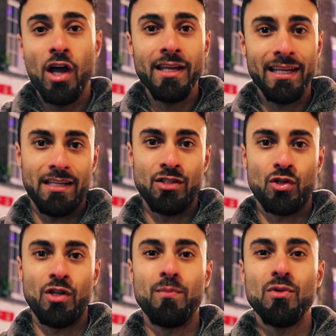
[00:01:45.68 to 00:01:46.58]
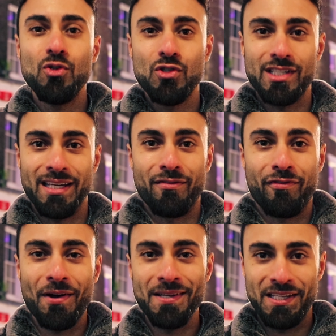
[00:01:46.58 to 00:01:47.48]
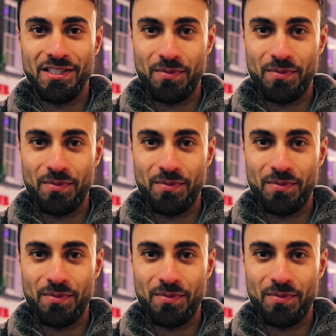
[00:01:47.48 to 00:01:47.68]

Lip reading: turning it into an amusing, funny